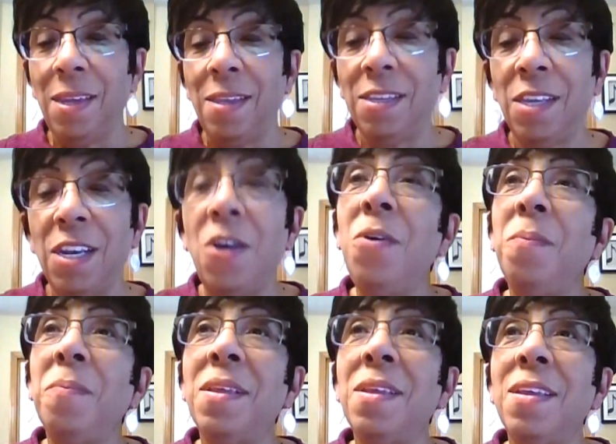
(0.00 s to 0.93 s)
You know,
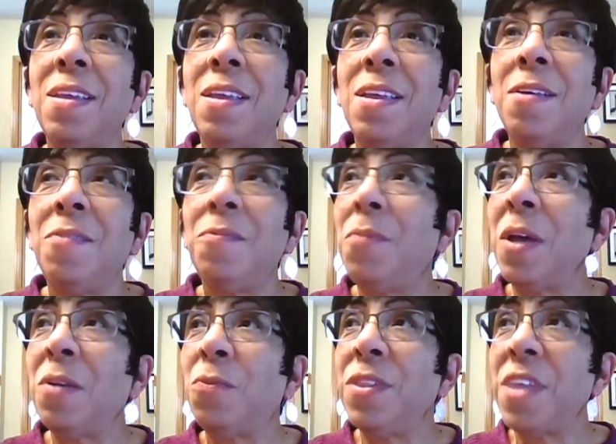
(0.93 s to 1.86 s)

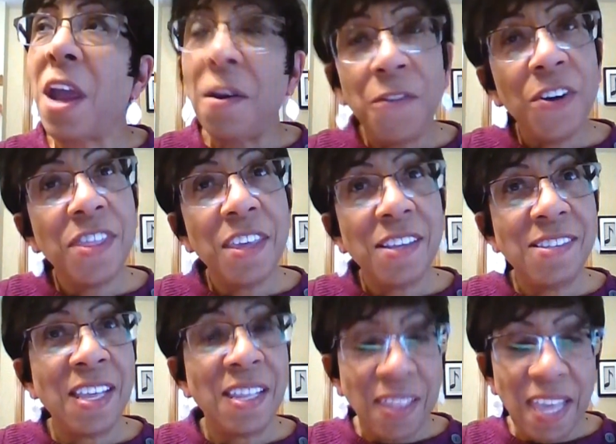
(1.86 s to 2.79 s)
but with everything
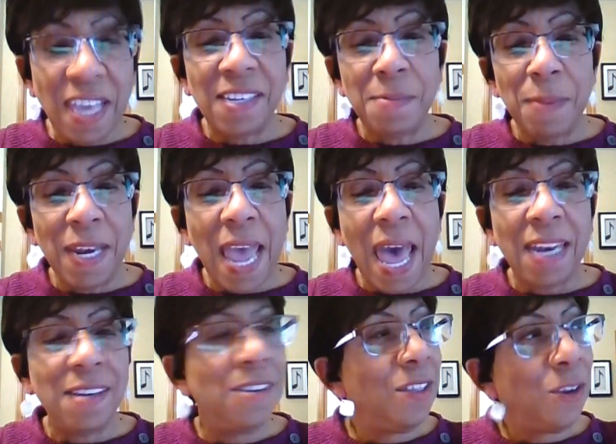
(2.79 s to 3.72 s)
that has been
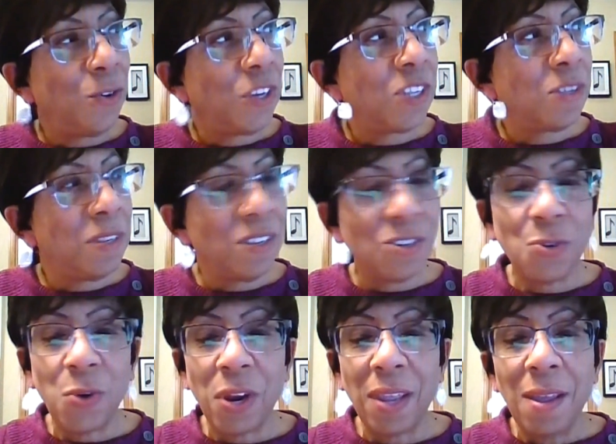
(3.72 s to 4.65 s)
added to the Christmas
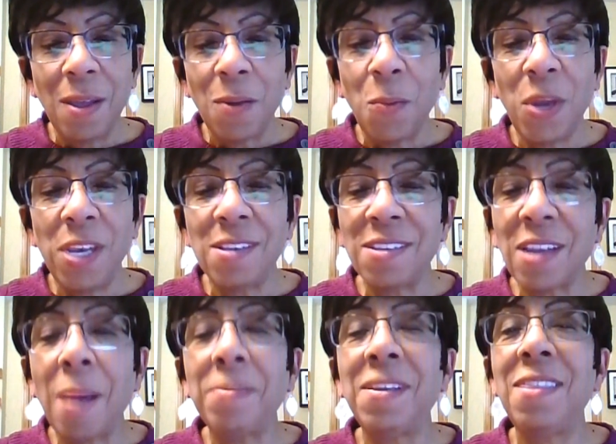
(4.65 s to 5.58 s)
story, when you
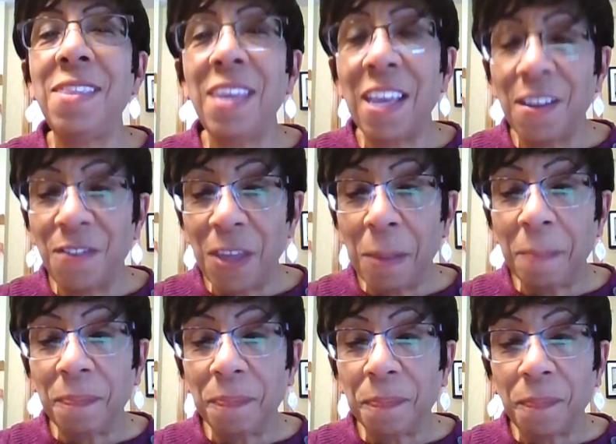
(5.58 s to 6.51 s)
stop to think of it,
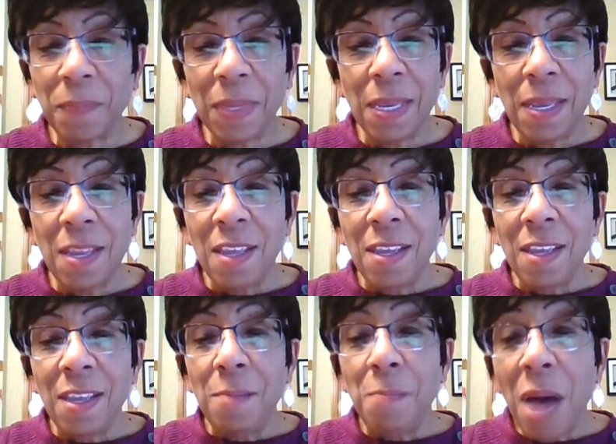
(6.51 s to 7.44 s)

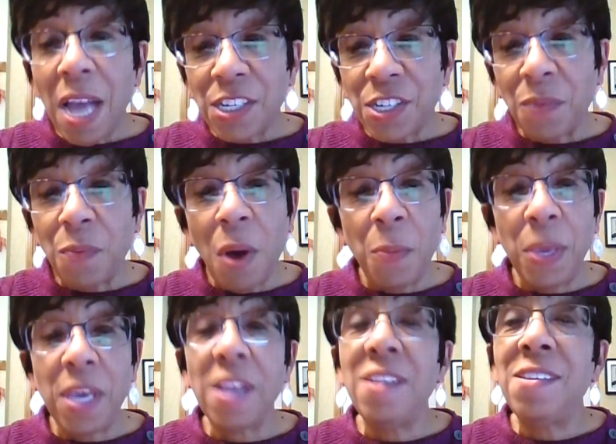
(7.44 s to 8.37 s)
much of what we
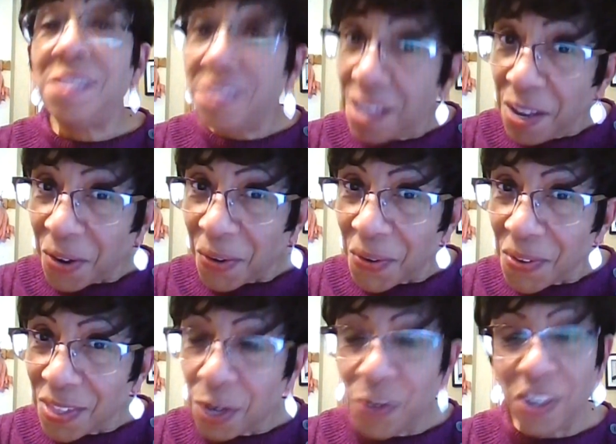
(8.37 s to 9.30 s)
consider
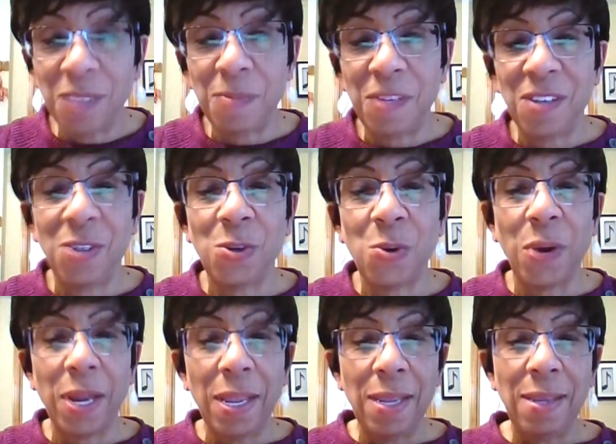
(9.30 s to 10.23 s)
the Christmas
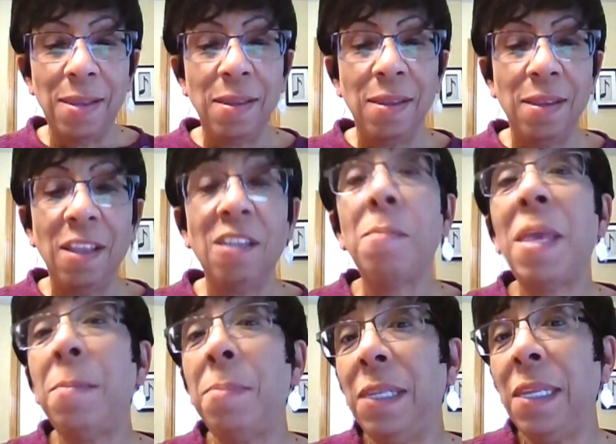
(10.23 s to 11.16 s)
story is
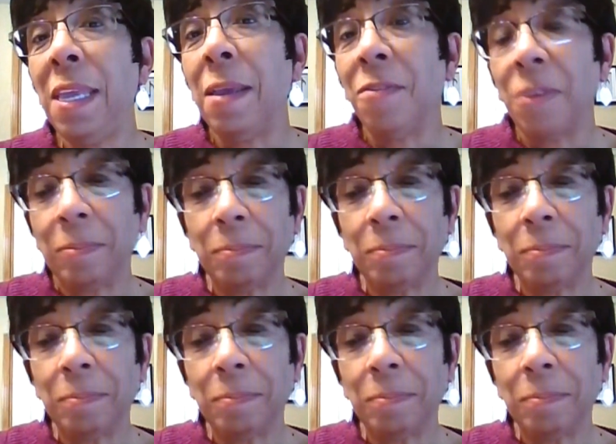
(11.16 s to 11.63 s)
make-believe.